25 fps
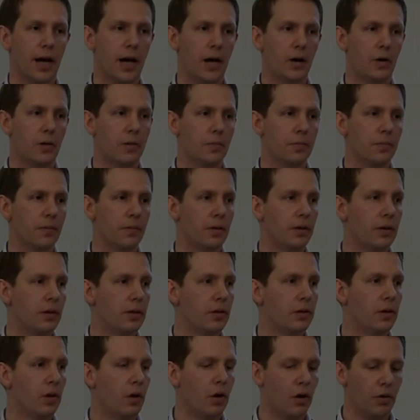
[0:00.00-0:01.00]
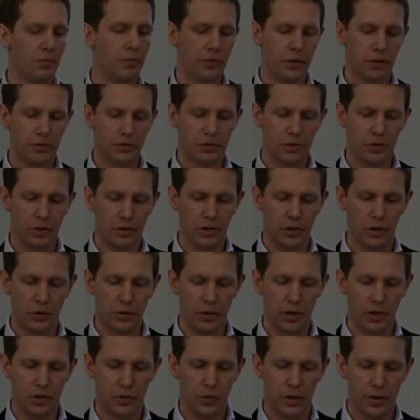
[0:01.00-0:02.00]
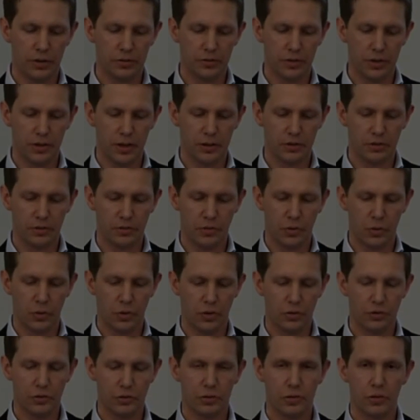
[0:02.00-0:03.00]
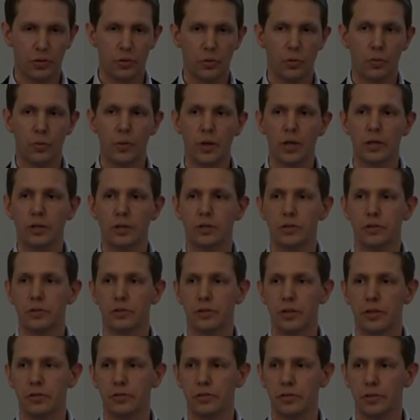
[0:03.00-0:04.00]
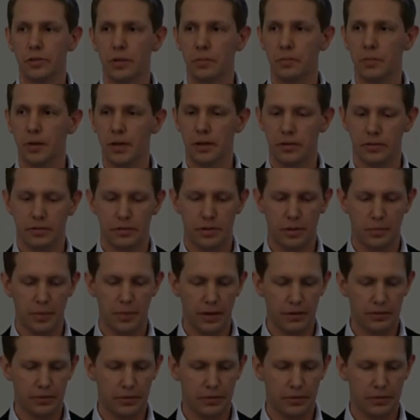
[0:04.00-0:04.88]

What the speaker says: Now, the obvious concluding question is, of course, which system is